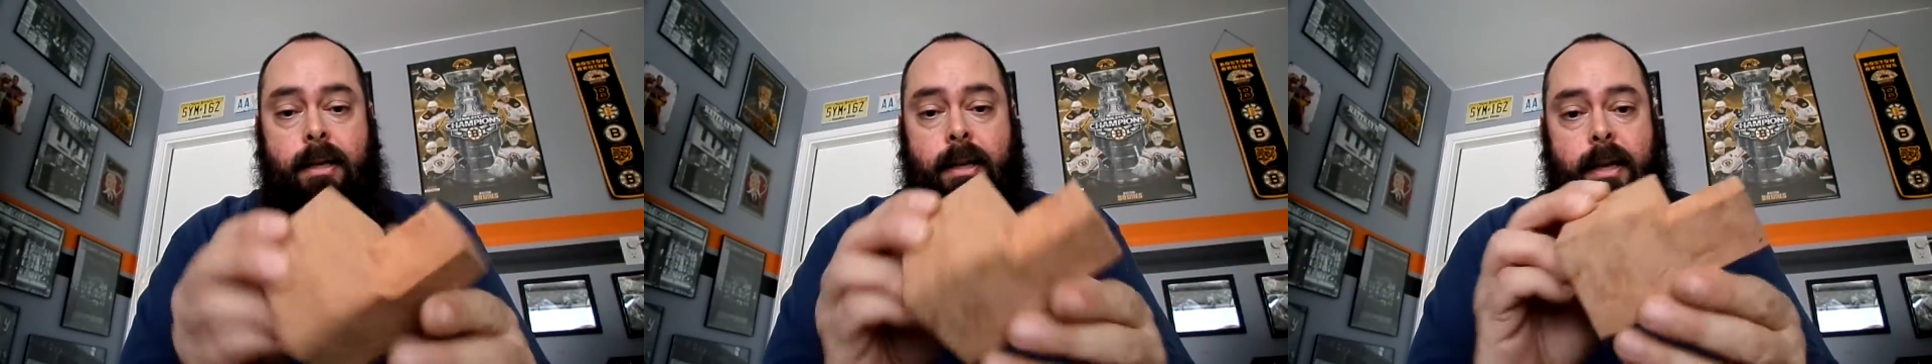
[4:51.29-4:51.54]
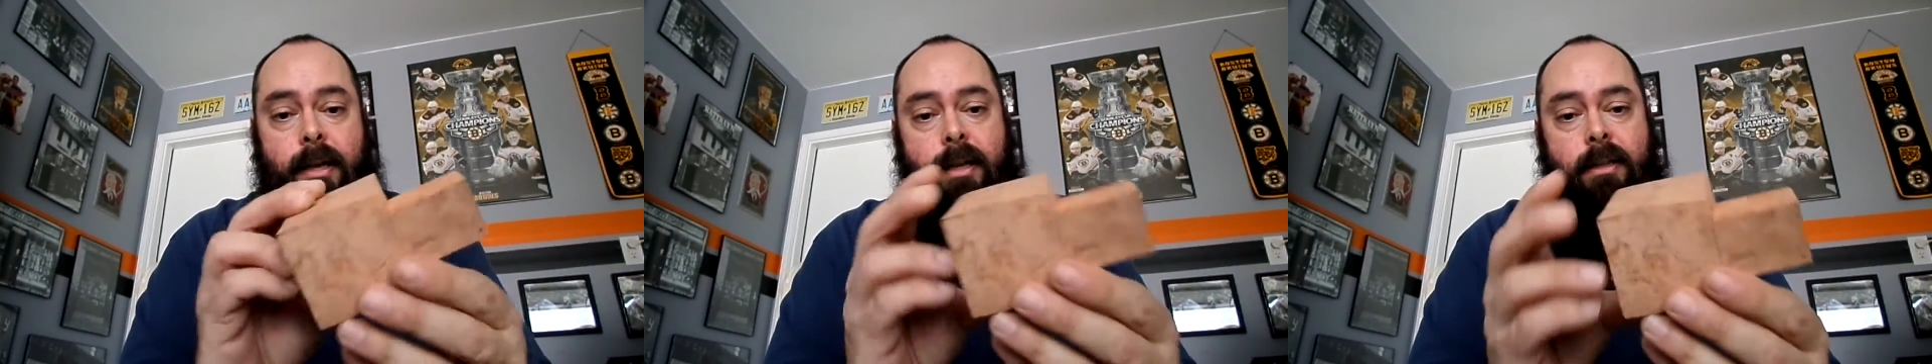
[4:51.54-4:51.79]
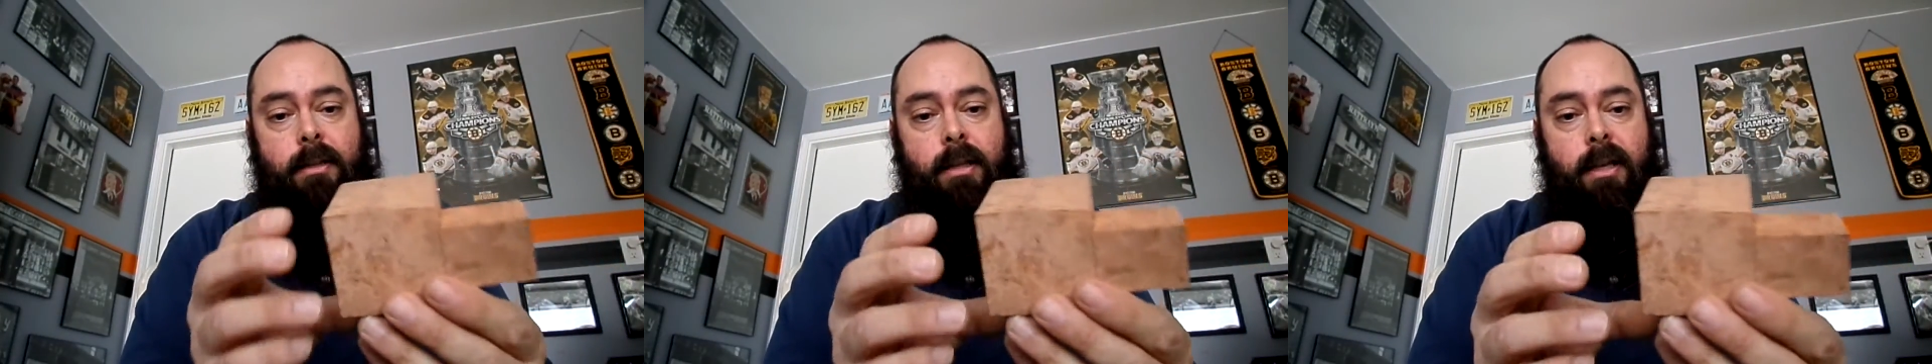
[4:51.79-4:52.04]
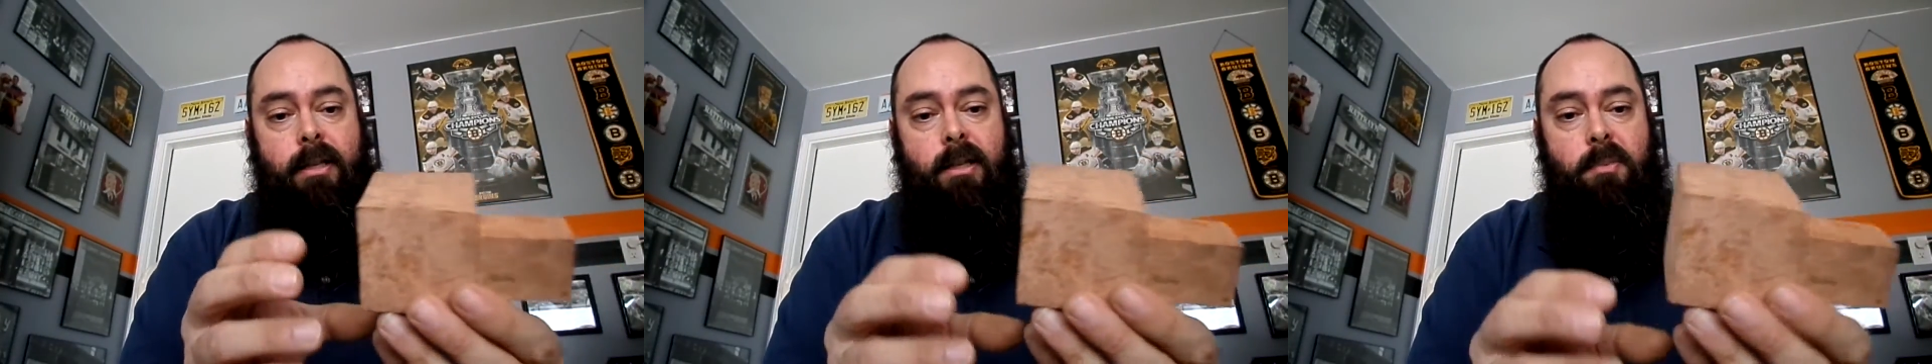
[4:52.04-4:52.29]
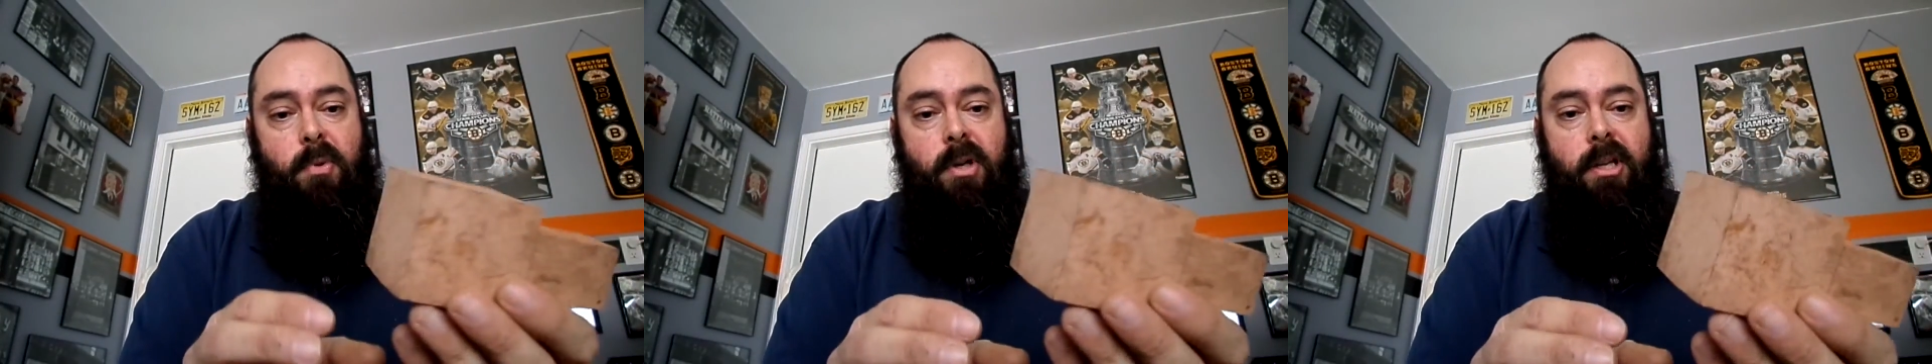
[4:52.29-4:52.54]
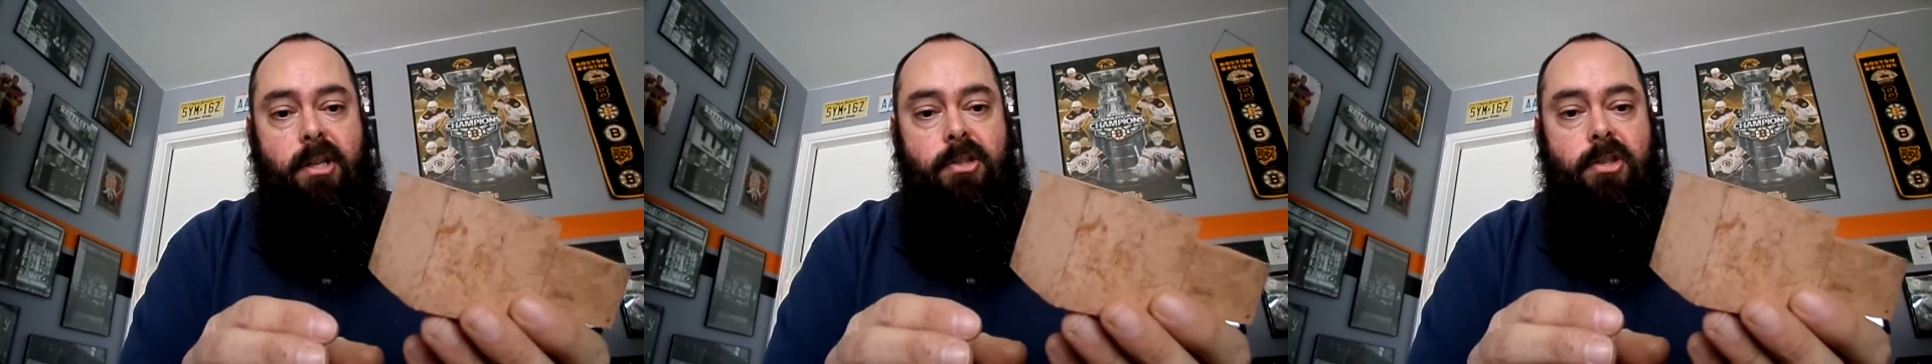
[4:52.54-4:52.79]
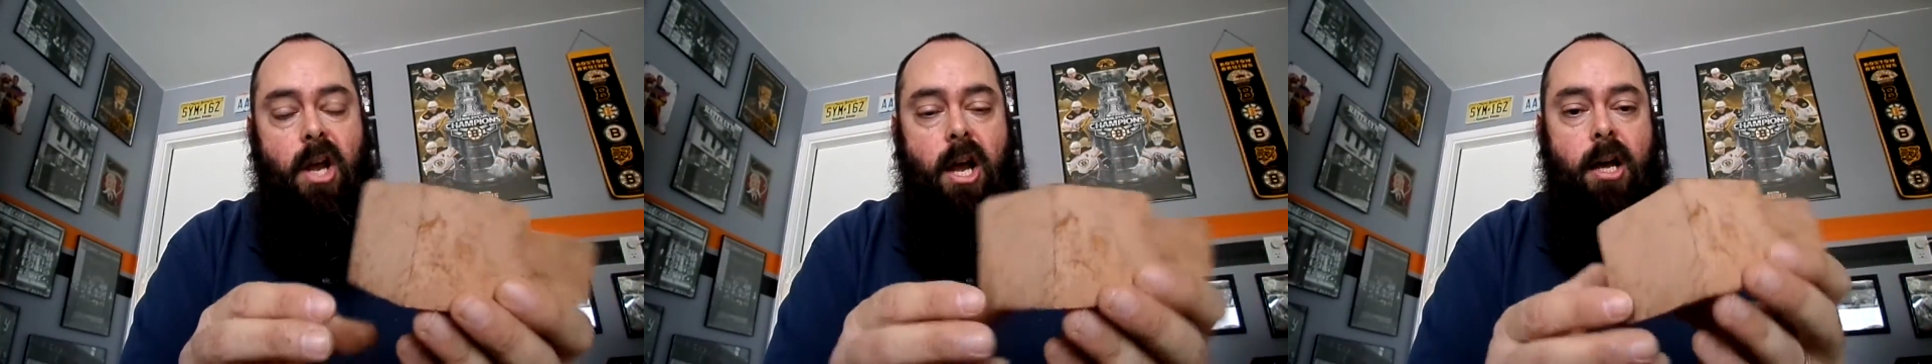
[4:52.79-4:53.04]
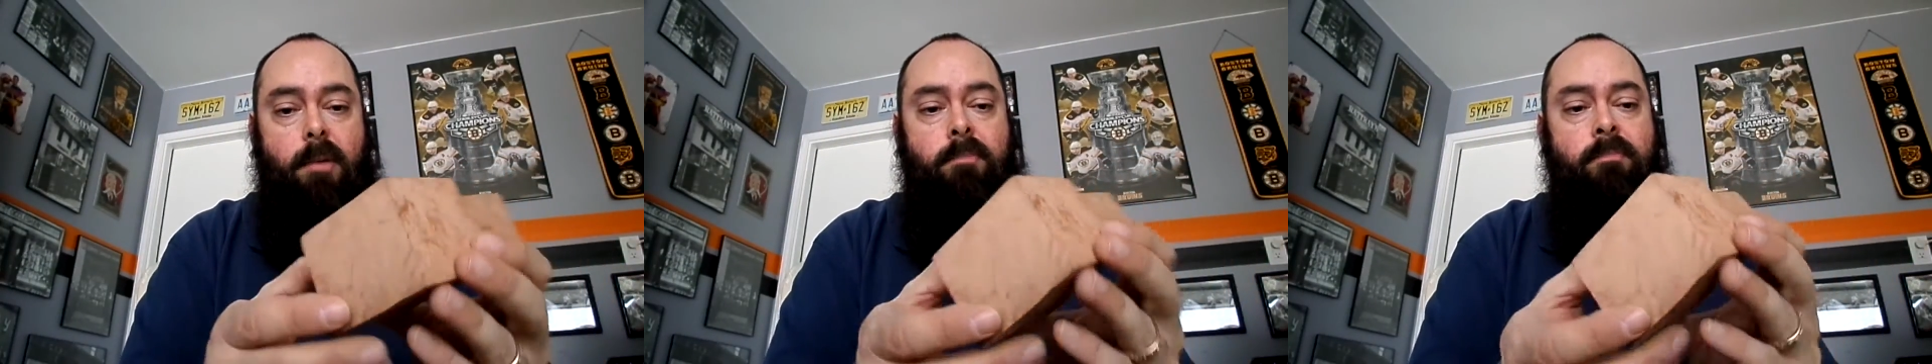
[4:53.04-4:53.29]
And I think I did a pretty good
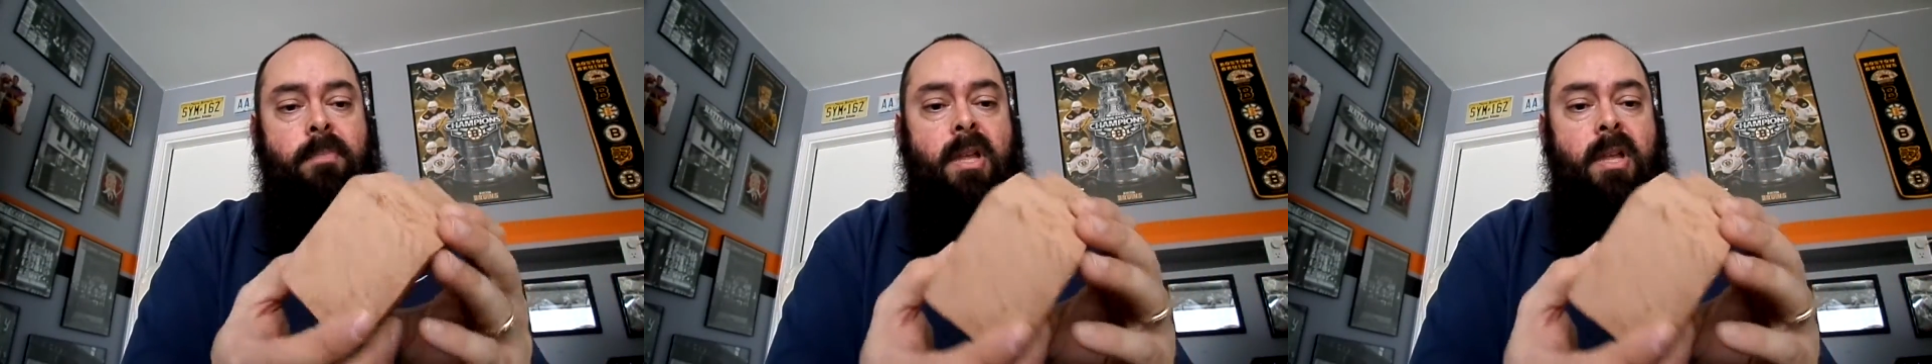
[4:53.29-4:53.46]
job.